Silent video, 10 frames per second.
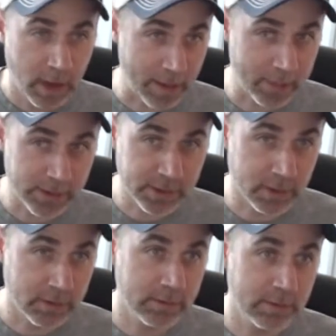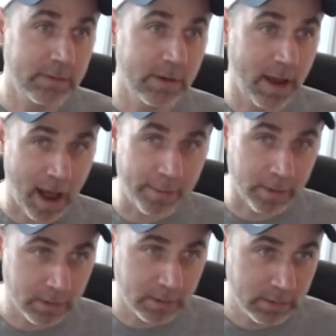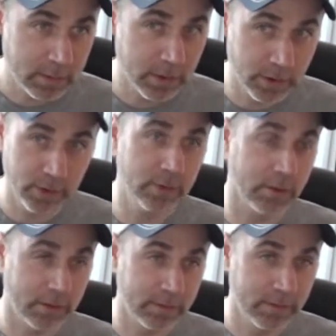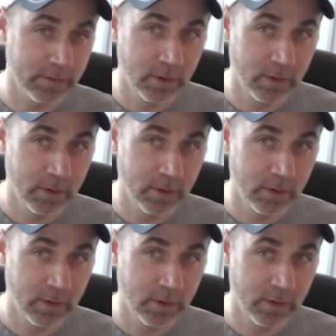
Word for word: Amazon, Apple, Google,